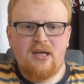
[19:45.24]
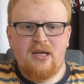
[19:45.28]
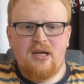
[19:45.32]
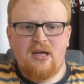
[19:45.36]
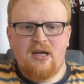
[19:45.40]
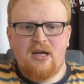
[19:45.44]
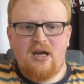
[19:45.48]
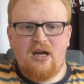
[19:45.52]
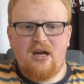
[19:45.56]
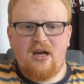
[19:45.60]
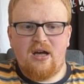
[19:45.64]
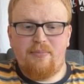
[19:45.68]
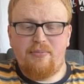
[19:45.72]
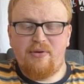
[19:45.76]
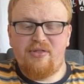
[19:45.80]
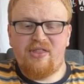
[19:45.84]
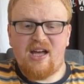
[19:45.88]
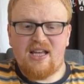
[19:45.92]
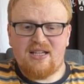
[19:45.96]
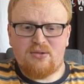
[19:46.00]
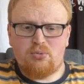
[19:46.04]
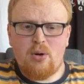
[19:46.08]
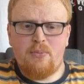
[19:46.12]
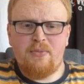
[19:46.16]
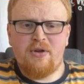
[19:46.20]
But
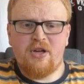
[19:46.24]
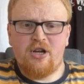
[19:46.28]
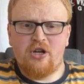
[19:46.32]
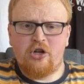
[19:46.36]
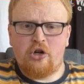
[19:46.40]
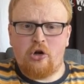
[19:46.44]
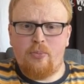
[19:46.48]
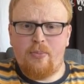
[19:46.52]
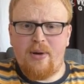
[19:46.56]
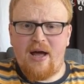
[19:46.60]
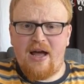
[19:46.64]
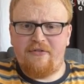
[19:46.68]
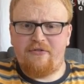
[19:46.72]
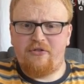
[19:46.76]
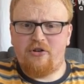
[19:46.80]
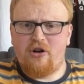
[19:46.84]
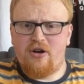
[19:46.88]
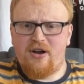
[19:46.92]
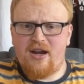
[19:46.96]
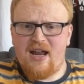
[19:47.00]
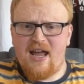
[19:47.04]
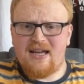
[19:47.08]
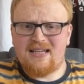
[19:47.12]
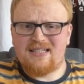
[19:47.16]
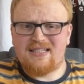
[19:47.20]
that's when we're going to come back for our
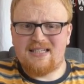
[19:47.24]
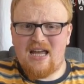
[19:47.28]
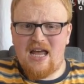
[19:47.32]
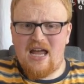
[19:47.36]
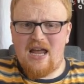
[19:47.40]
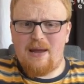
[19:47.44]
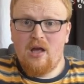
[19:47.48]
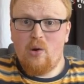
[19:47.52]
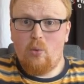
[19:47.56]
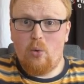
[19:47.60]
next game.